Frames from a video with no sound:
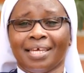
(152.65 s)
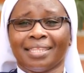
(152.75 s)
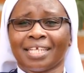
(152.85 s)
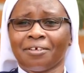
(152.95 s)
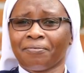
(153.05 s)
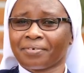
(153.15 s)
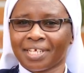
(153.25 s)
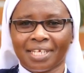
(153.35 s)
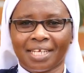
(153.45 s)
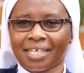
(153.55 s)
that
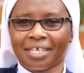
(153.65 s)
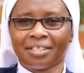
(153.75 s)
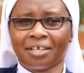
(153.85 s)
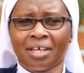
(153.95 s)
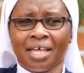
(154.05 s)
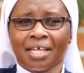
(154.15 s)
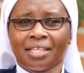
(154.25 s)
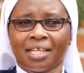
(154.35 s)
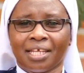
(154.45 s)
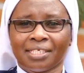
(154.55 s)
friendly. The
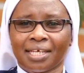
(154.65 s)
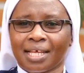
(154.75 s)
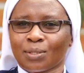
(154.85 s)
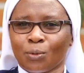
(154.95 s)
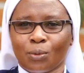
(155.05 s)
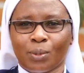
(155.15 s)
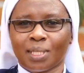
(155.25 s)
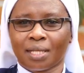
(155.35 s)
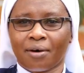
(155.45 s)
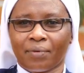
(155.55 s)
lecturer is
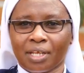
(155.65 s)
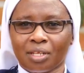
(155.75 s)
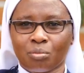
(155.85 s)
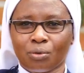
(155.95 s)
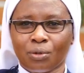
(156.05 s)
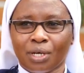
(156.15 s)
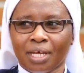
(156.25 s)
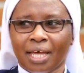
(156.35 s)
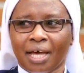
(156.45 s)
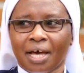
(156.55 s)
always available.
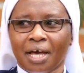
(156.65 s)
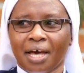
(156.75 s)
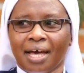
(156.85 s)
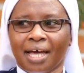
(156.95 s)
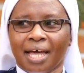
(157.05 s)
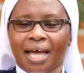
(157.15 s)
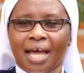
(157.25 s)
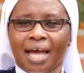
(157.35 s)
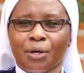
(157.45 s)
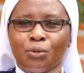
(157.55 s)

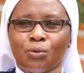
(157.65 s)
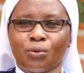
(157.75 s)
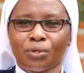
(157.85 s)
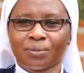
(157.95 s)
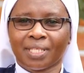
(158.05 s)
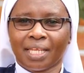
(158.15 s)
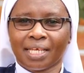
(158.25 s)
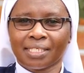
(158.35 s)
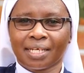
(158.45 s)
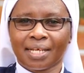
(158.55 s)
You go to the
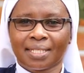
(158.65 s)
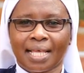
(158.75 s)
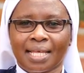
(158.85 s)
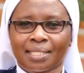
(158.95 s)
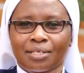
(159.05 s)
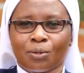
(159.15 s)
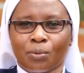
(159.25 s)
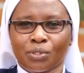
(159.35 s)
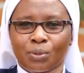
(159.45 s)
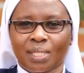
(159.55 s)
lecturers asking
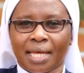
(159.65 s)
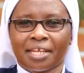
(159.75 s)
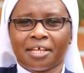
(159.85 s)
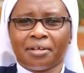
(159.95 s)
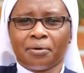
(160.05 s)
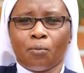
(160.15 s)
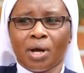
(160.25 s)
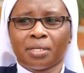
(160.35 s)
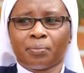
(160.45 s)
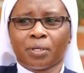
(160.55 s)
questions, and
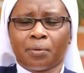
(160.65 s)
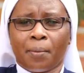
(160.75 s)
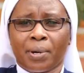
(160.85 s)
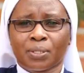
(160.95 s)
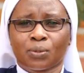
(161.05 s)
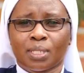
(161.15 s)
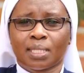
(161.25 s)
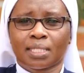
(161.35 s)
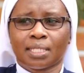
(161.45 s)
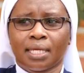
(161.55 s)
a person
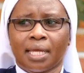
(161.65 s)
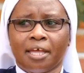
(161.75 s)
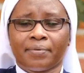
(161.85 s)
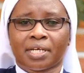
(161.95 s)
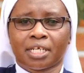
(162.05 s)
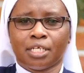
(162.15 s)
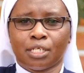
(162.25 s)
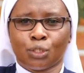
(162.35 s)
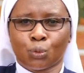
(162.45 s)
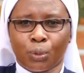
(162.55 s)
is ever
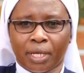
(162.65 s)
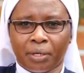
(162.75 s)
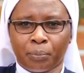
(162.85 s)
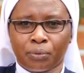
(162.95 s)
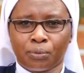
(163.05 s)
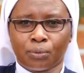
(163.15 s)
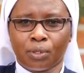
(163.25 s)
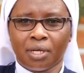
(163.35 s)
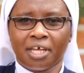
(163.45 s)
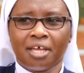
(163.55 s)
ready to help you,
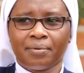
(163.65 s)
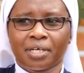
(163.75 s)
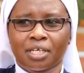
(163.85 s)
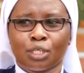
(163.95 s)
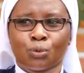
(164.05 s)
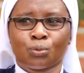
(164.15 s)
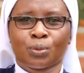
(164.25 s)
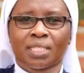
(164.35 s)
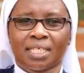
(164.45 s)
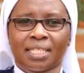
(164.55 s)
ever ready
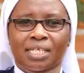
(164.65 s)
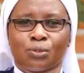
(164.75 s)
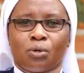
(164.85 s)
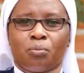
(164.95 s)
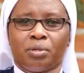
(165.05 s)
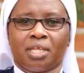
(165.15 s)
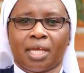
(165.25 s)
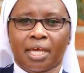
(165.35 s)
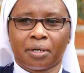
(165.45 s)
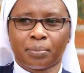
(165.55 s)
to see that you have been
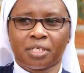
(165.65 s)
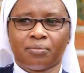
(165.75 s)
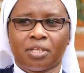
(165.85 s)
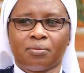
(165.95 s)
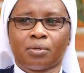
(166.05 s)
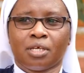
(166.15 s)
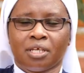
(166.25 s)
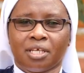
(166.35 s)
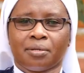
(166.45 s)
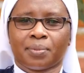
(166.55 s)
helped. Even if
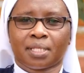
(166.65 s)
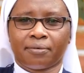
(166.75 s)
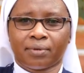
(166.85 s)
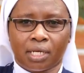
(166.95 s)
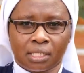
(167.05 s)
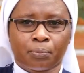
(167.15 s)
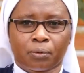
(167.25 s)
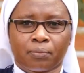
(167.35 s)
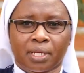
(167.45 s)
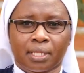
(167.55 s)
he himself can't
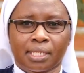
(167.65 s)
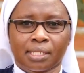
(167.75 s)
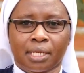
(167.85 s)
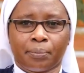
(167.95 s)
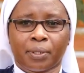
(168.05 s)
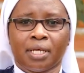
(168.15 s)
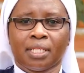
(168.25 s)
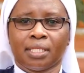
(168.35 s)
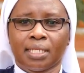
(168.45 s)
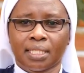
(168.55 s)
provide that help,
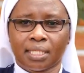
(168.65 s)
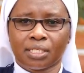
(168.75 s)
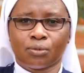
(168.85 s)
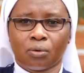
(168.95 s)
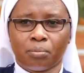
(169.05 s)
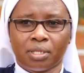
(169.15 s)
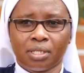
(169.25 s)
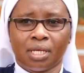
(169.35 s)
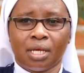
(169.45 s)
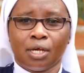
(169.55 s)
they see that you
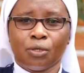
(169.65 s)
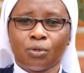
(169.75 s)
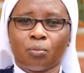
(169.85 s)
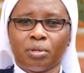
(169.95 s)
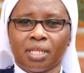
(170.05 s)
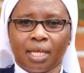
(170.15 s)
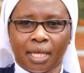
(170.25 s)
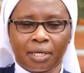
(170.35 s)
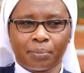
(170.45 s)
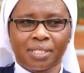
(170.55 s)
have been
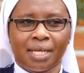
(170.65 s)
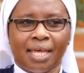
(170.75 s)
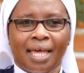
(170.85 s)
helped.